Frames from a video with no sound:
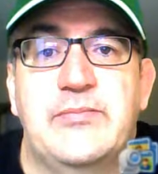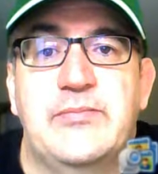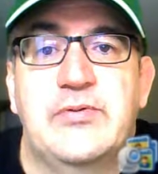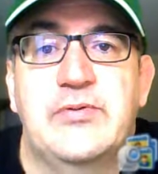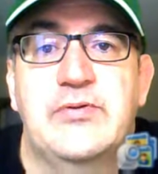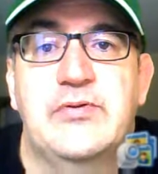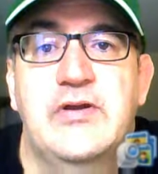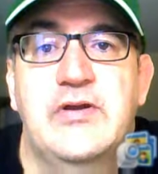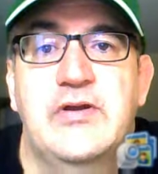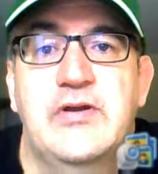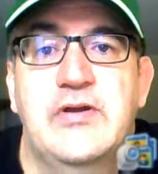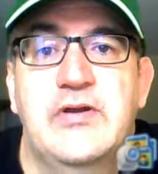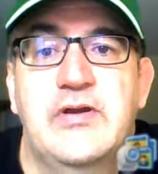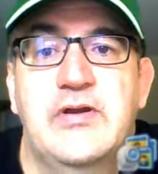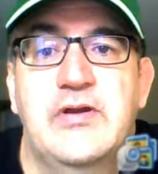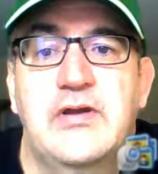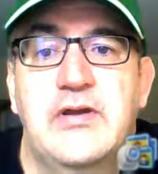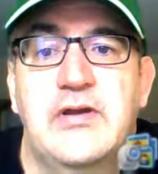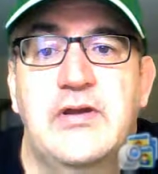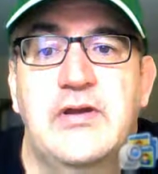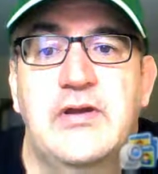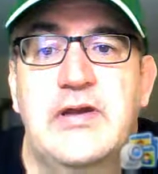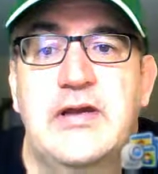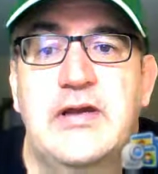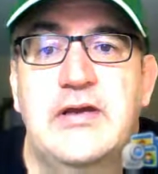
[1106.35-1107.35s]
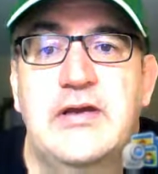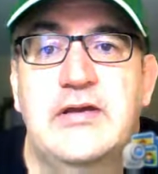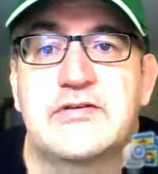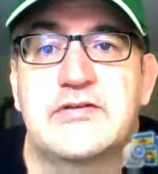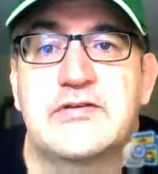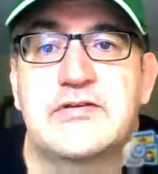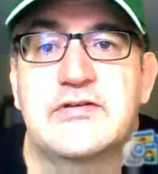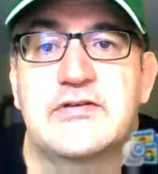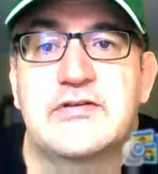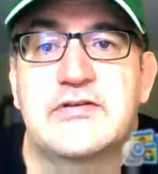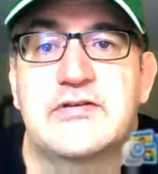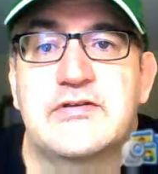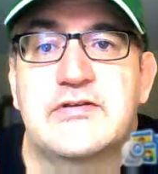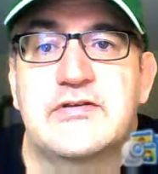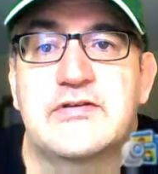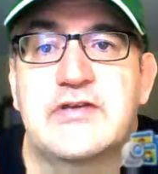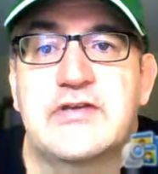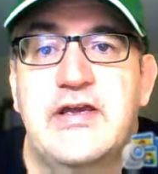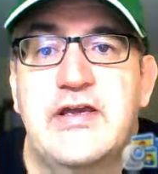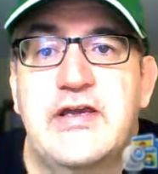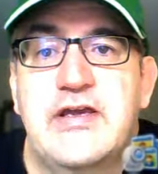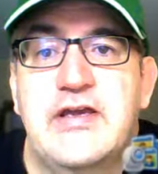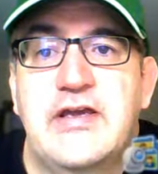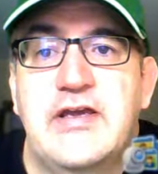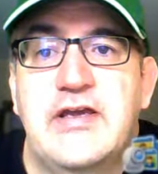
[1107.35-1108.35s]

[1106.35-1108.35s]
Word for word: and to say that we